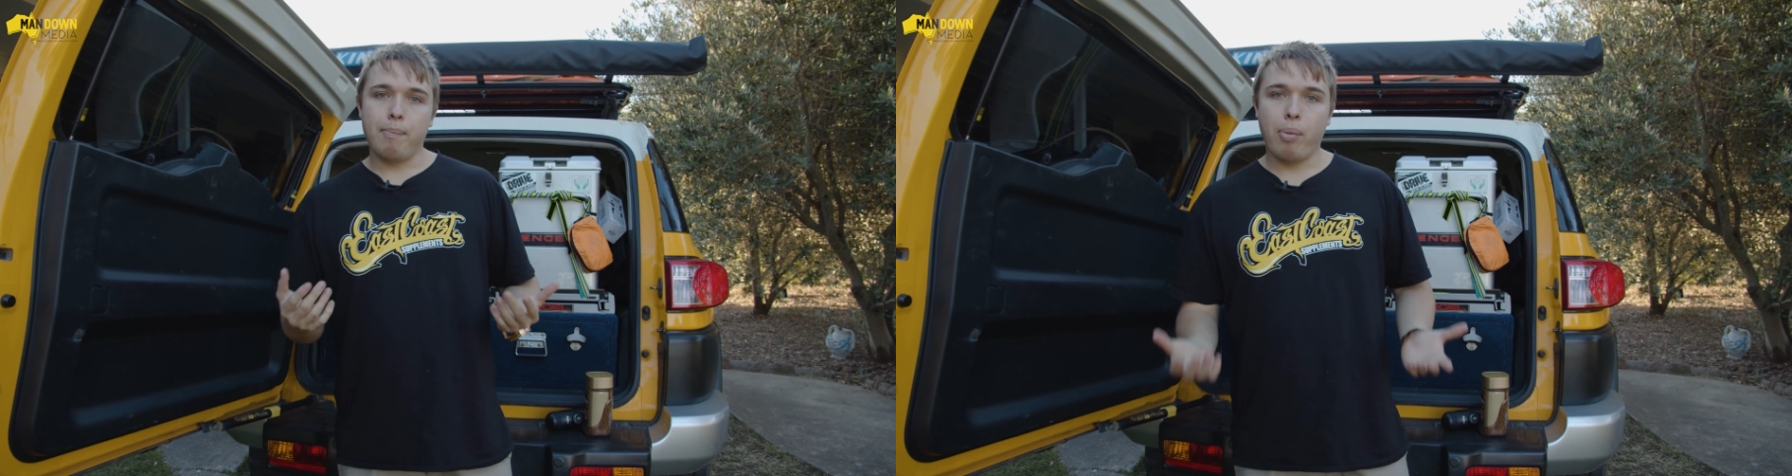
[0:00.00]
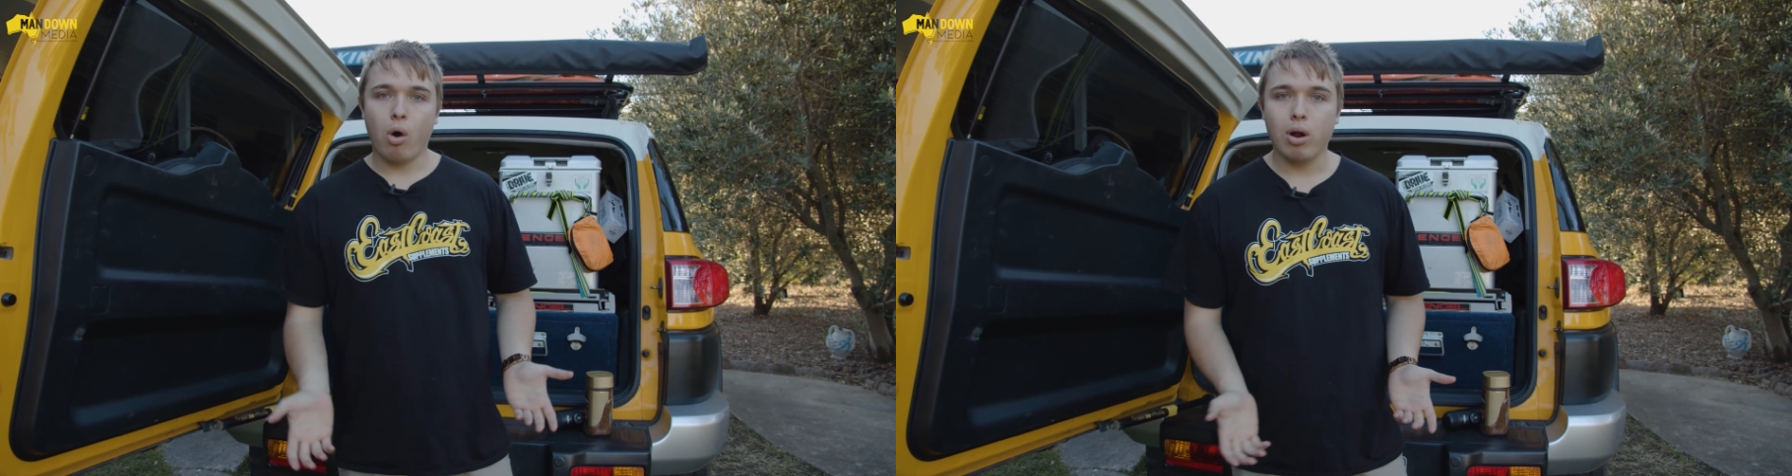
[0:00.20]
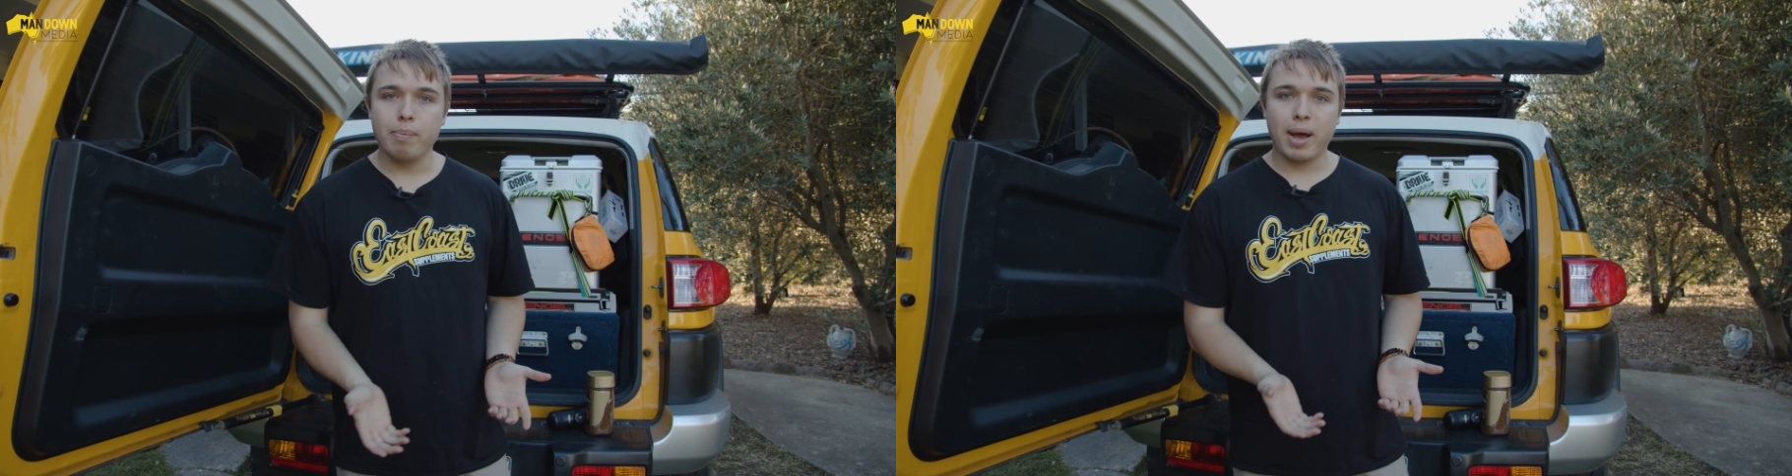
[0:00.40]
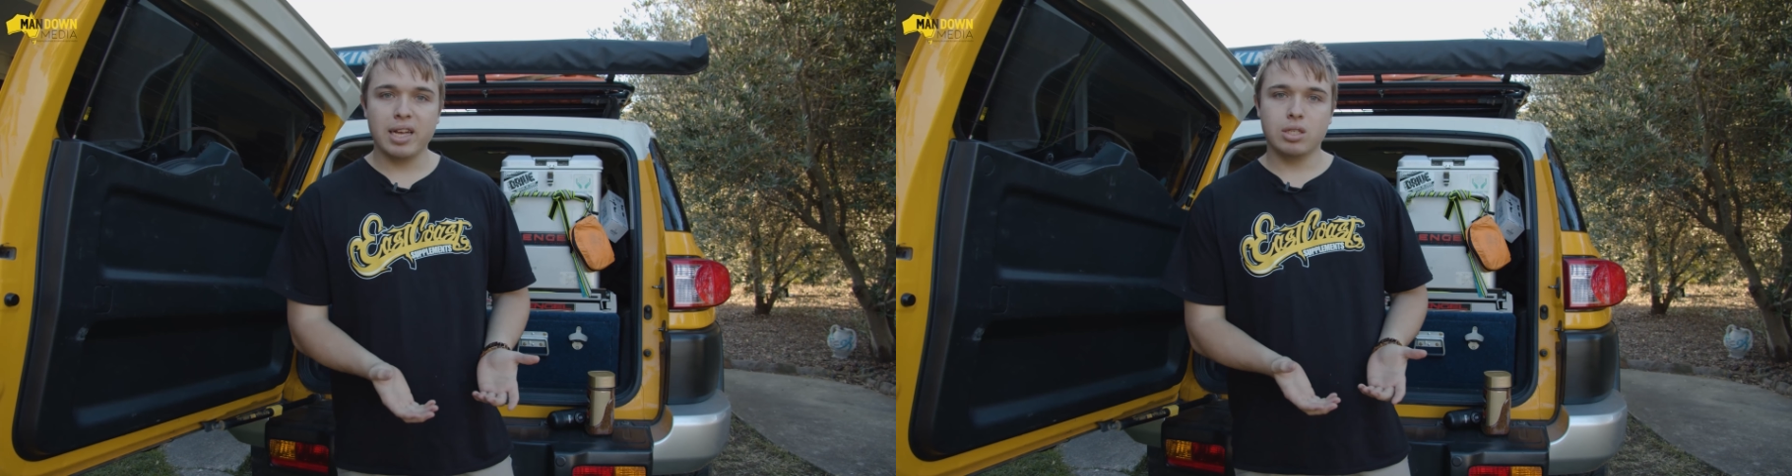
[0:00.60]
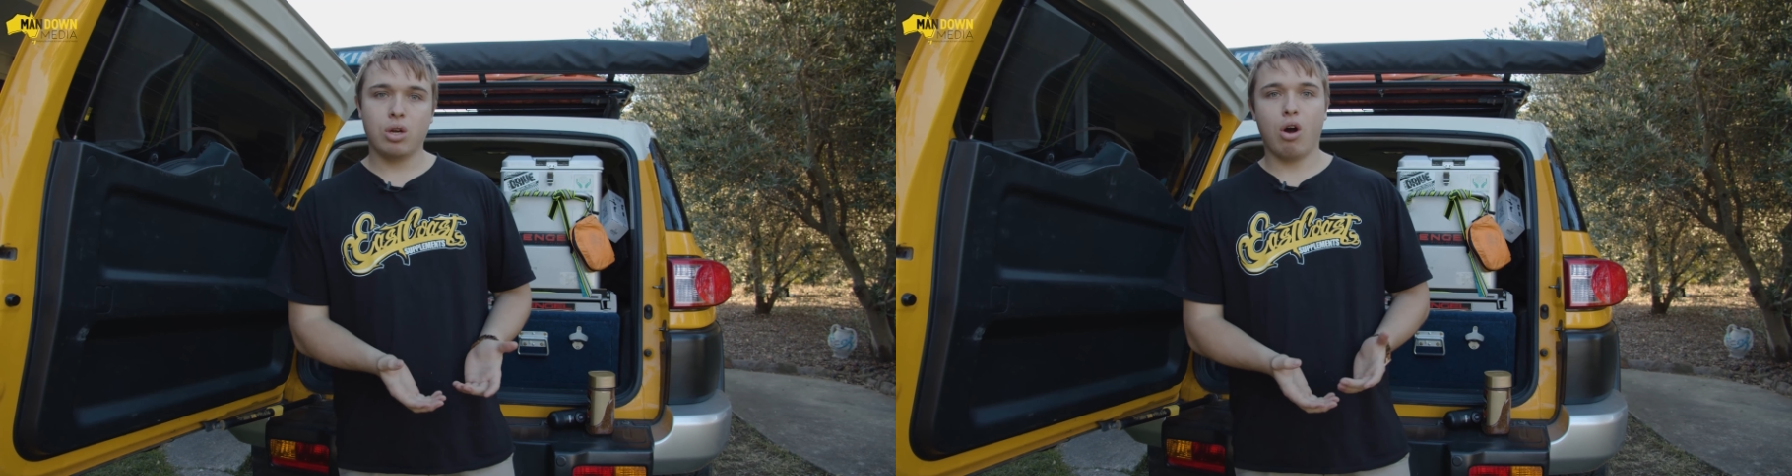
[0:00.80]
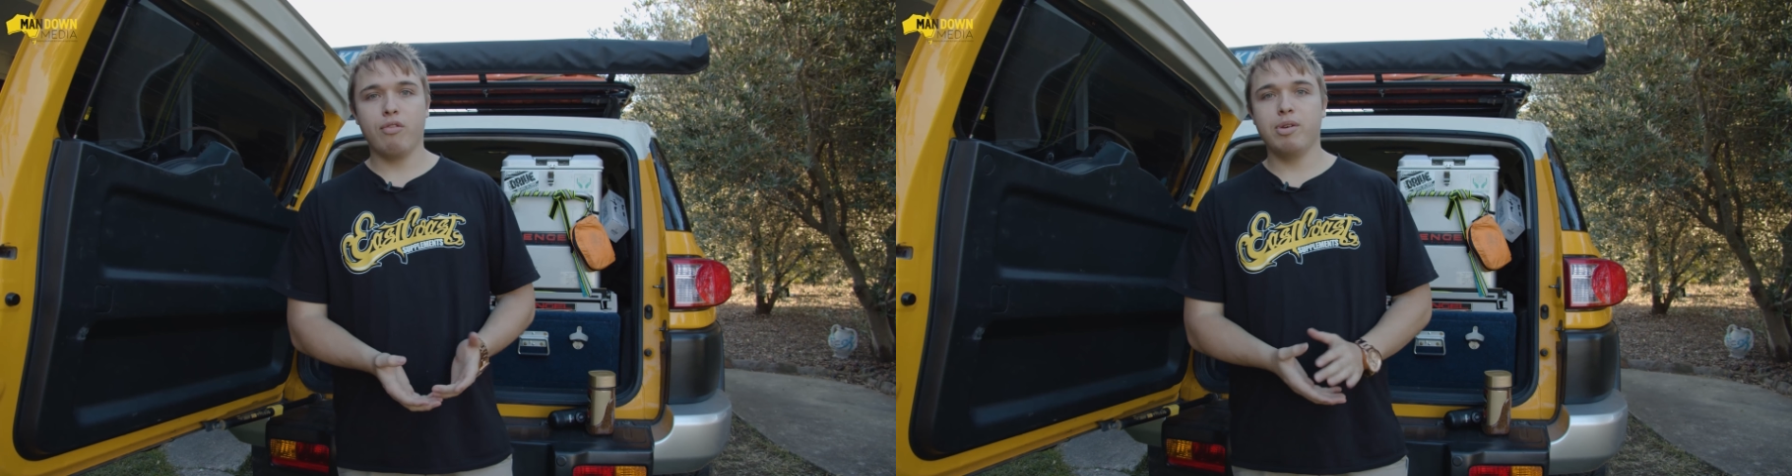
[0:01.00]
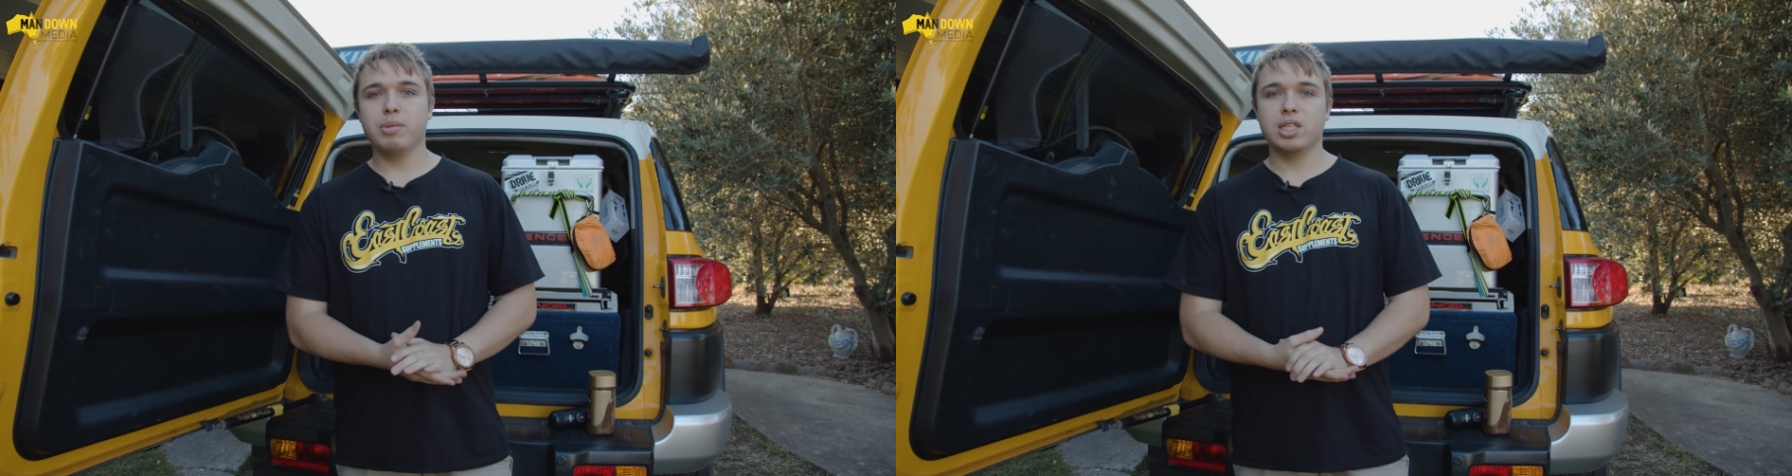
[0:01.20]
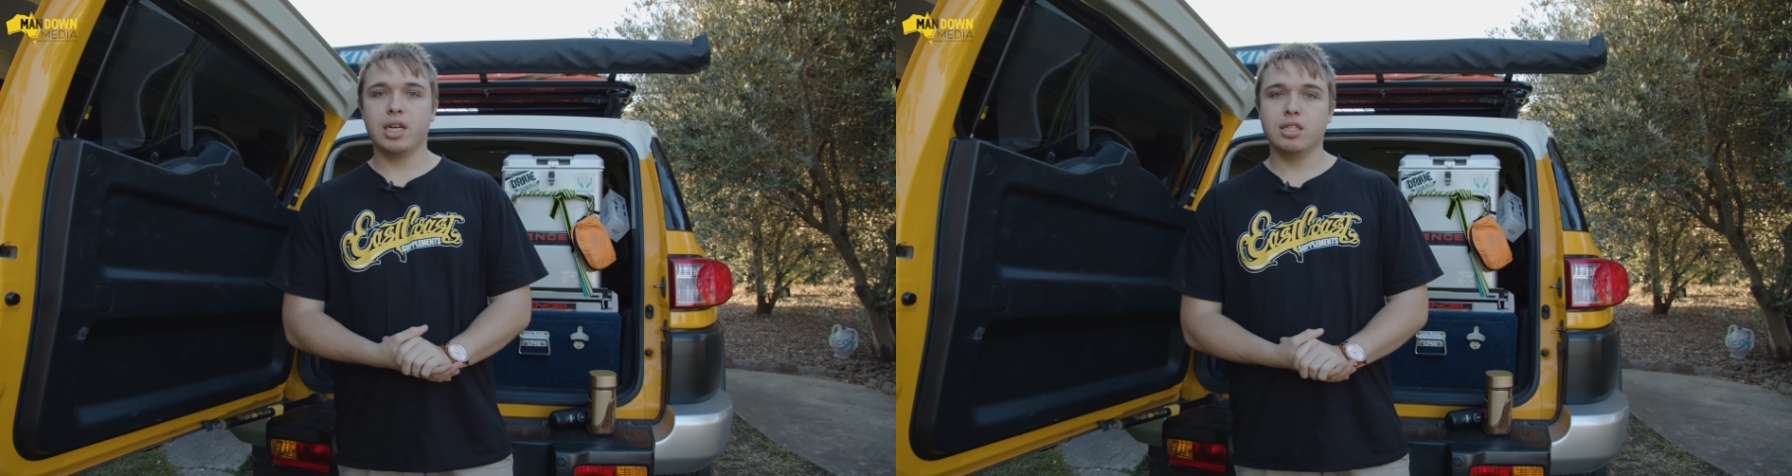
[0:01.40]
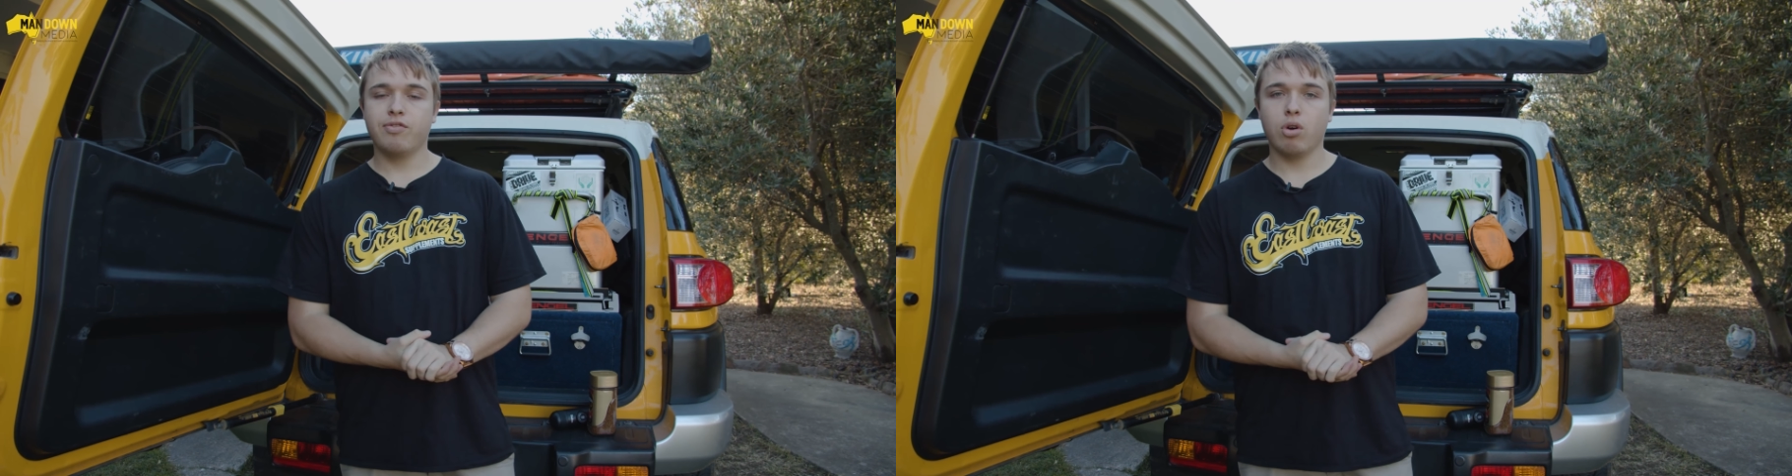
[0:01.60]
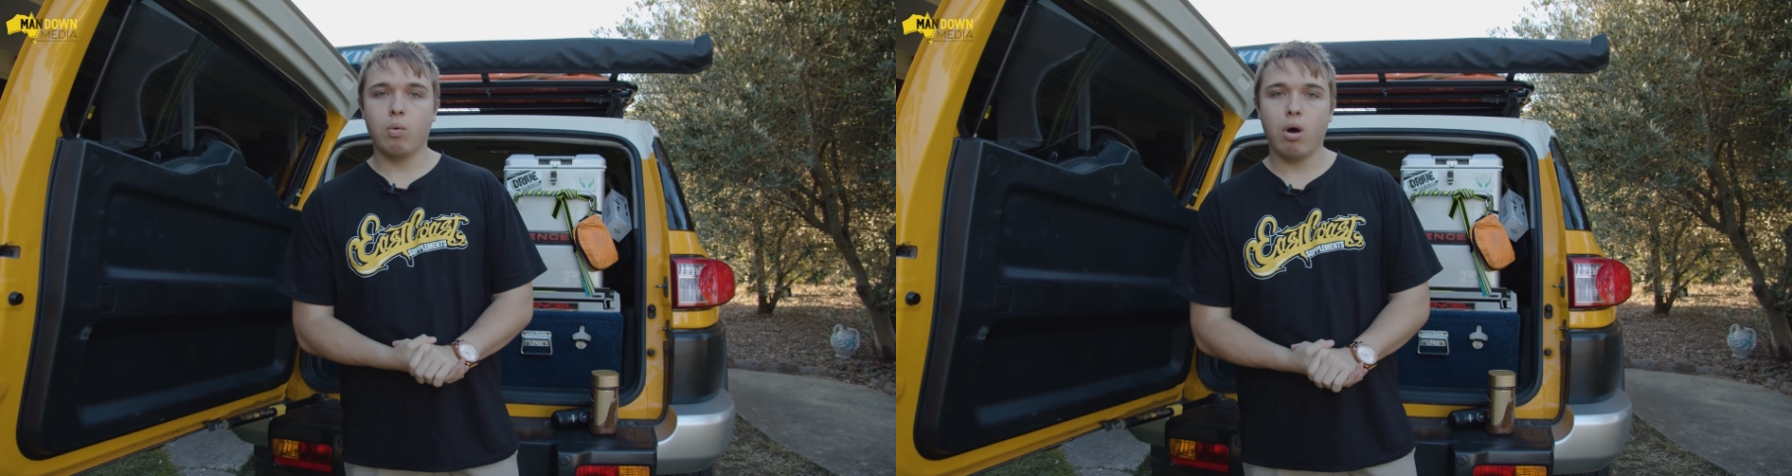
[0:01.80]
pod-based coffee machines
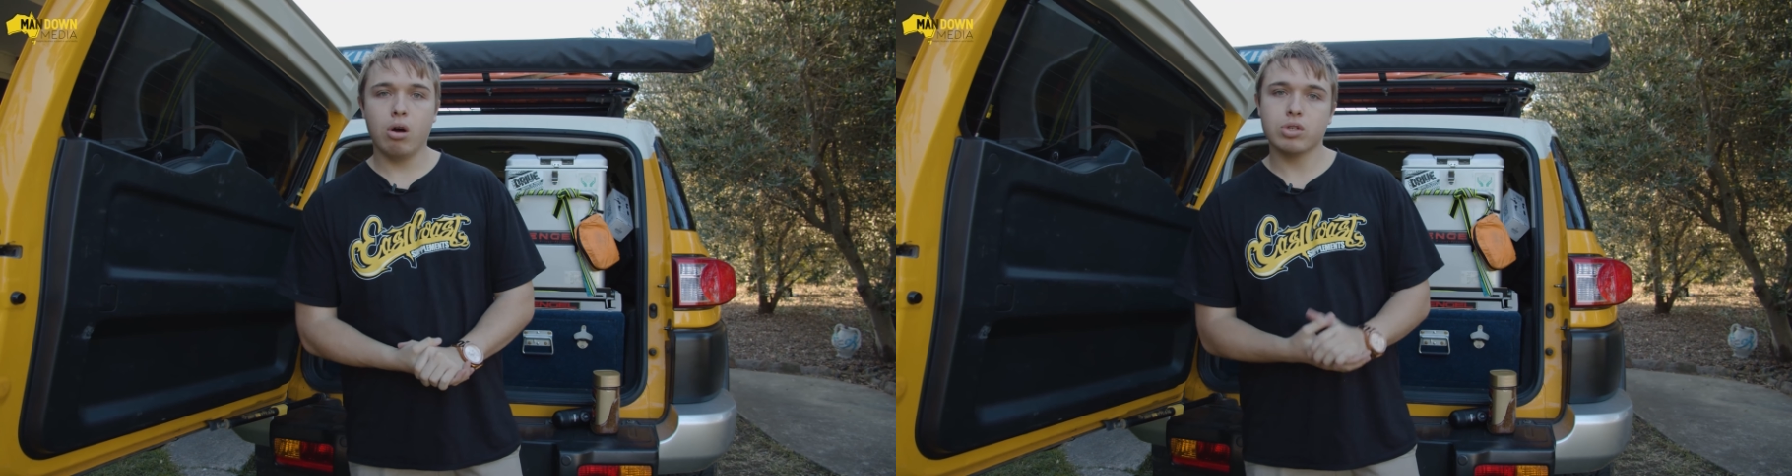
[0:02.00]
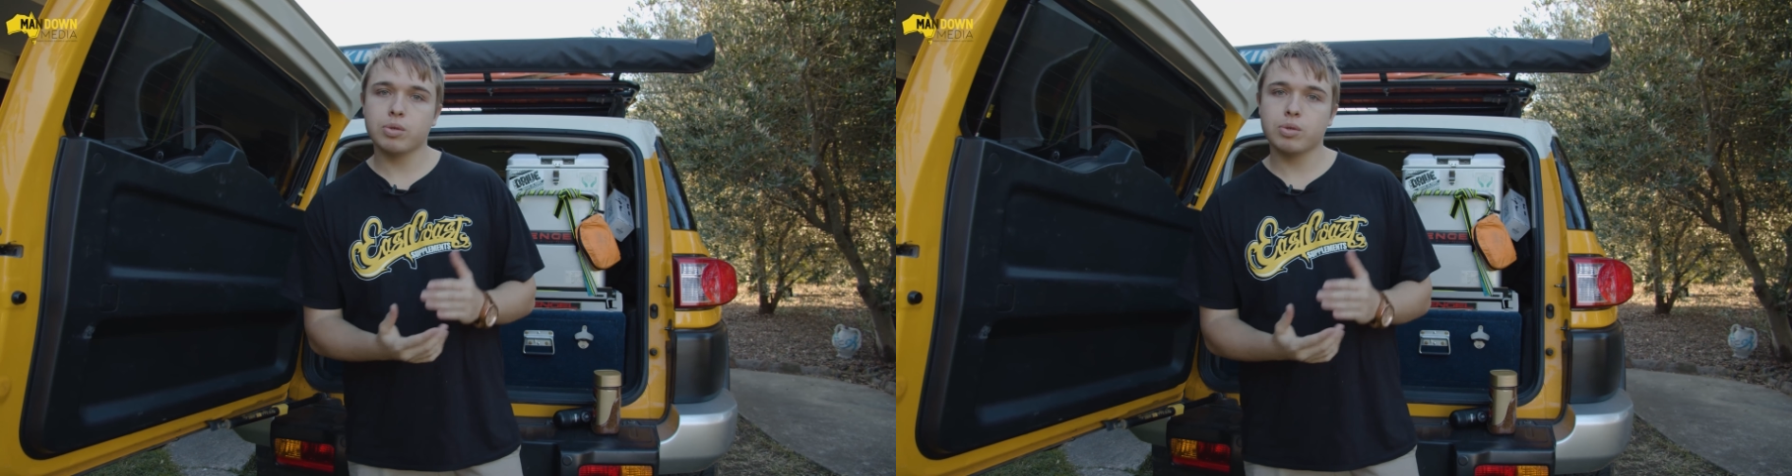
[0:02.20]
for a while,